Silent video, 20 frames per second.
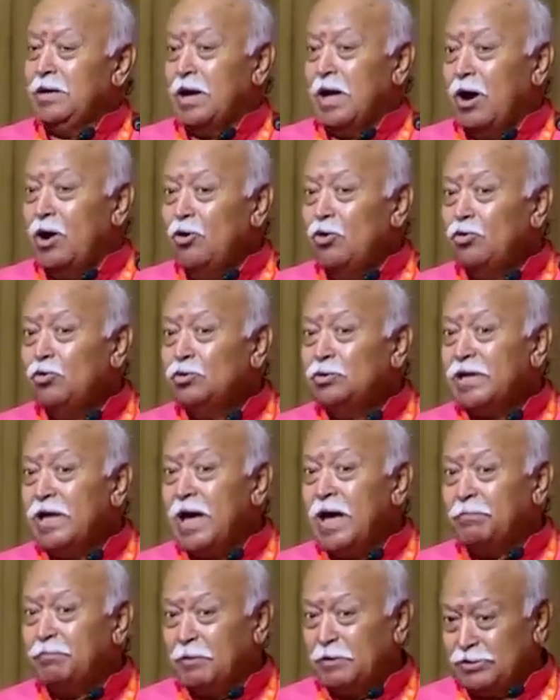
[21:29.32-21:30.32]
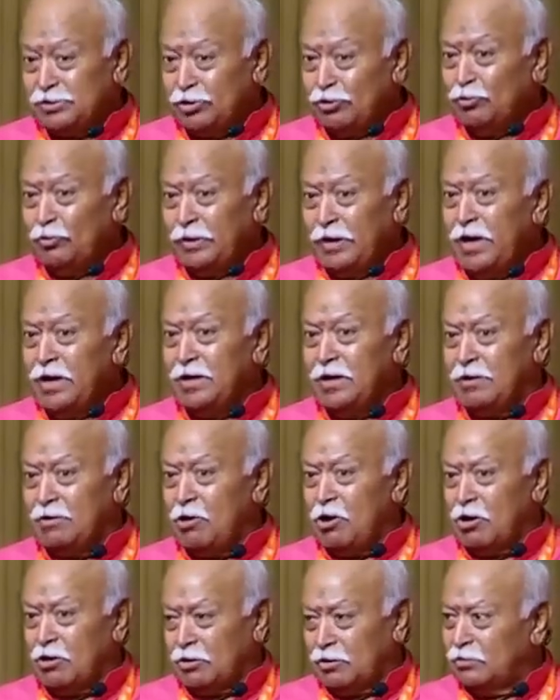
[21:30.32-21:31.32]
And now they are persecuted
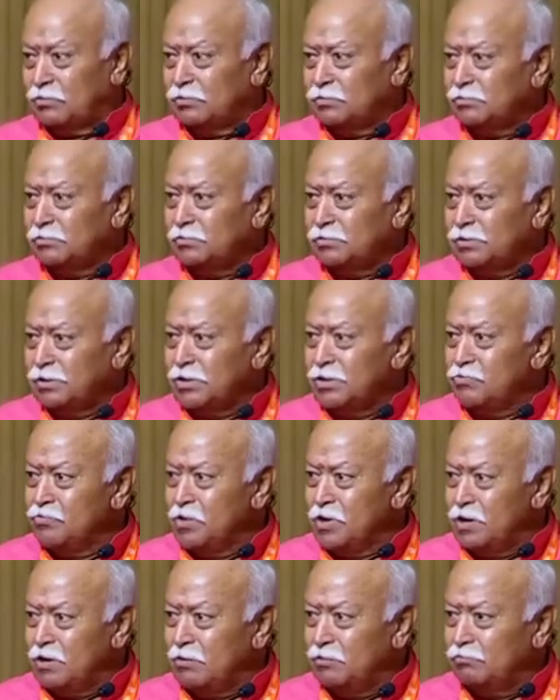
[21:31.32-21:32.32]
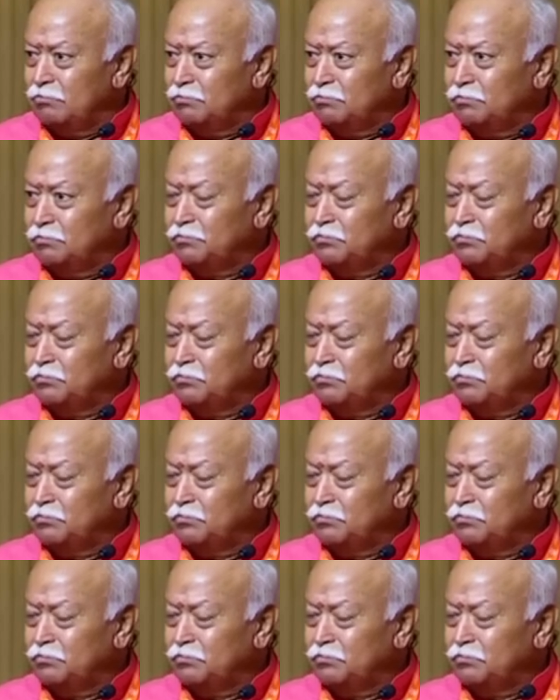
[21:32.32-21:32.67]
a lot in the world.